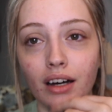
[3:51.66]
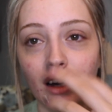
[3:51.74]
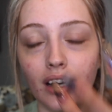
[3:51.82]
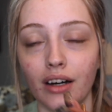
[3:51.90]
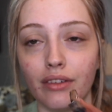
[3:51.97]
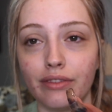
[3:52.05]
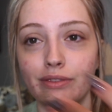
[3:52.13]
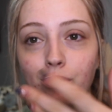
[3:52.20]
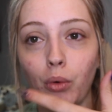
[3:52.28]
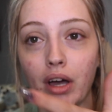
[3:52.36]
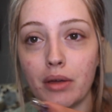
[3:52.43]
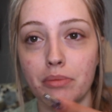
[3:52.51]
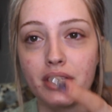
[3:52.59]
of
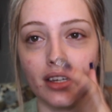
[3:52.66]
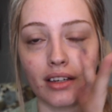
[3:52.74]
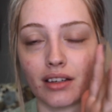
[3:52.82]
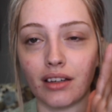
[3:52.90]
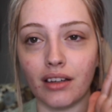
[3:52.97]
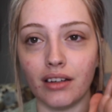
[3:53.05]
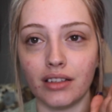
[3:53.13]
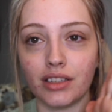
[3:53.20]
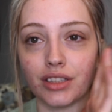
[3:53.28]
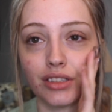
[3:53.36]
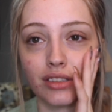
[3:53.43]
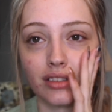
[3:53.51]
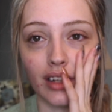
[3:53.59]
why I'm sick and it's
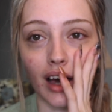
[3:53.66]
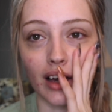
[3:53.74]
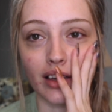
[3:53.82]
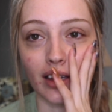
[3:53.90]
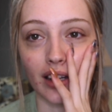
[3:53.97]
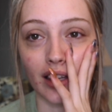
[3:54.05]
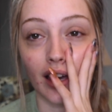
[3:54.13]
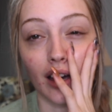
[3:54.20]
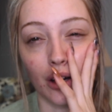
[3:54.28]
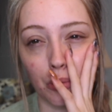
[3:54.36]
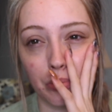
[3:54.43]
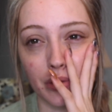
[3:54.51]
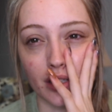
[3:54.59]
just not getting
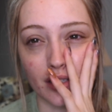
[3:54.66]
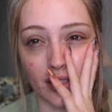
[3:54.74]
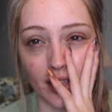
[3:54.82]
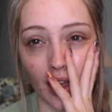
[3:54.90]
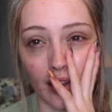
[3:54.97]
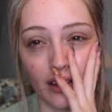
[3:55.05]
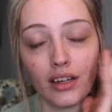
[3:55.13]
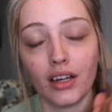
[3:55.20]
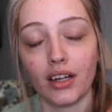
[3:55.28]
help instead.